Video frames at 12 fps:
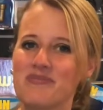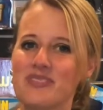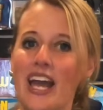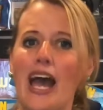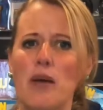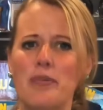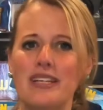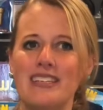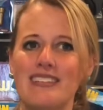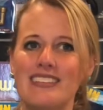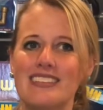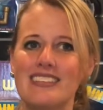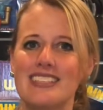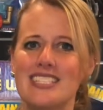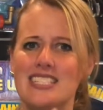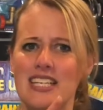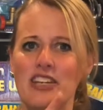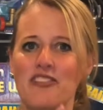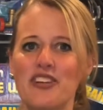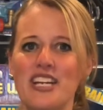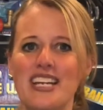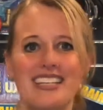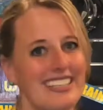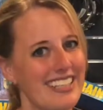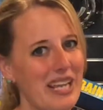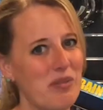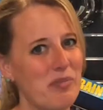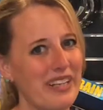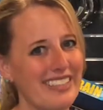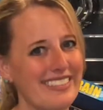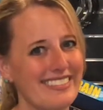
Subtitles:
Happy stink-free camping.